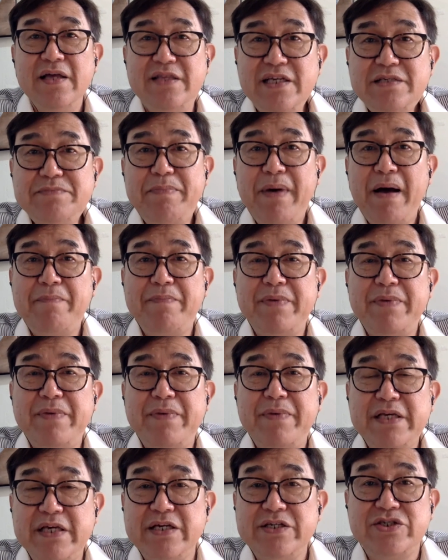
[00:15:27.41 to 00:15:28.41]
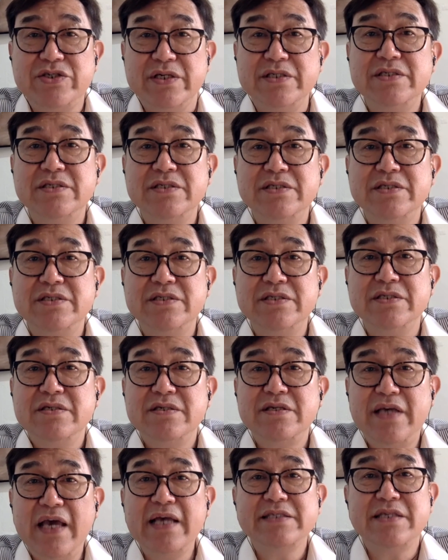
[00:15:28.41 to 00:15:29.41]
these publications
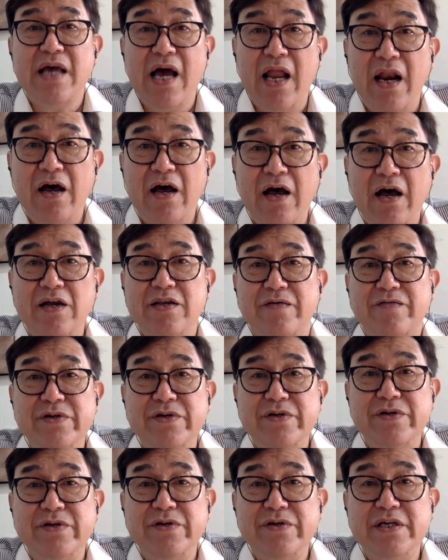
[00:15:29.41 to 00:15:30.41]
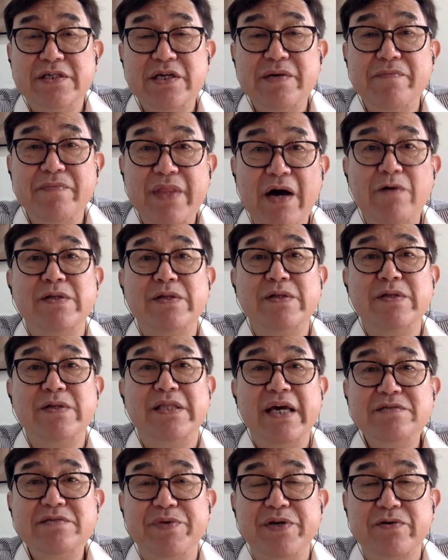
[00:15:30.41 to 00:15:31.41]
gets a lot of readership
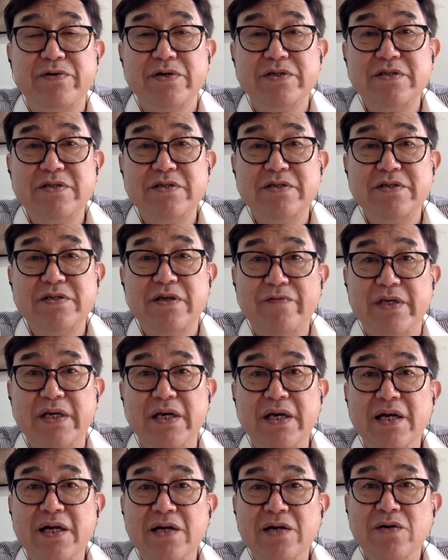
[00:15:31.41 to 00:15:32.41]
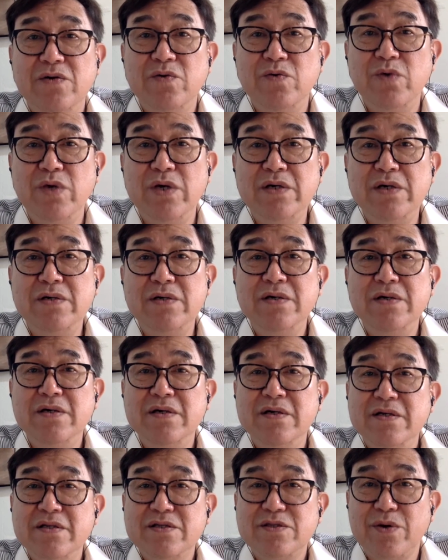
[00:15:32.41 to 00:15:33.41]
nowadays because of the World
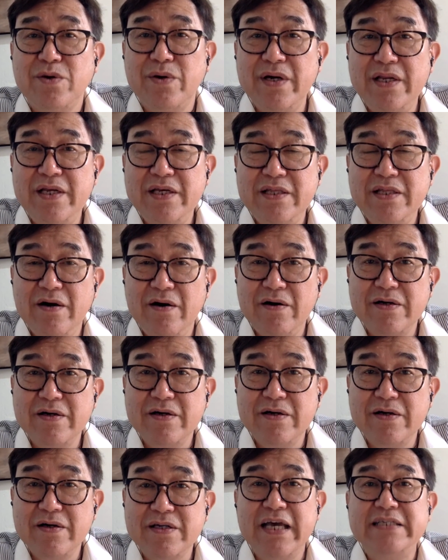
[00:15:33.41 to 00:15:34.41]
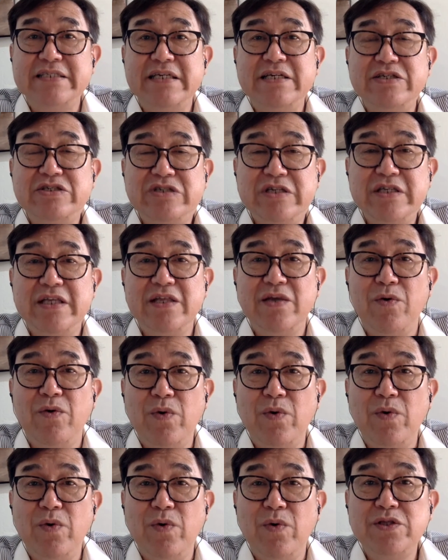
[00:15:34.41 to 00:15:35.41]
Toilet Organization and
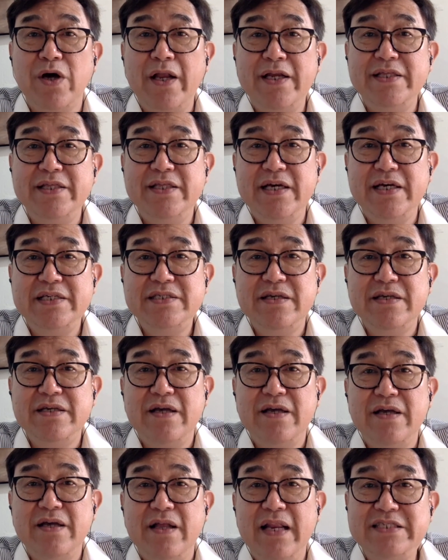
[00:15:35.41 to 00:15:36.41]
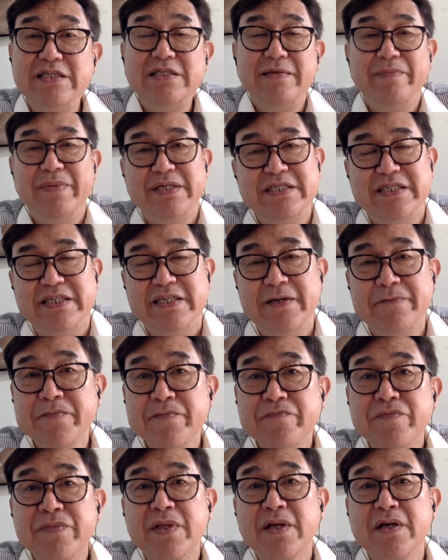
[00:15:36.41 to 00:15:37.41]
the World Toilet Day's legitimacy.
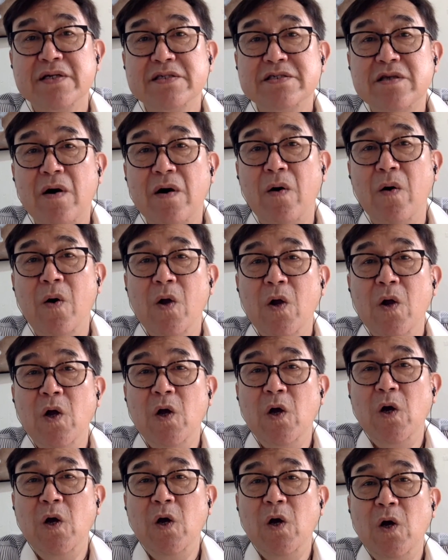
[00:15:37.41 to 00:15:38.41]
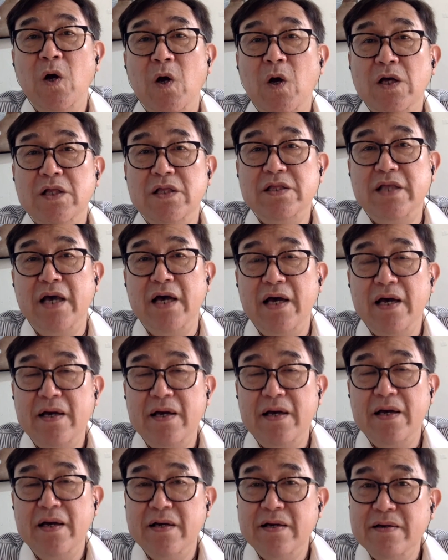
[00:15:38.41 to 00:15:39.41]
So the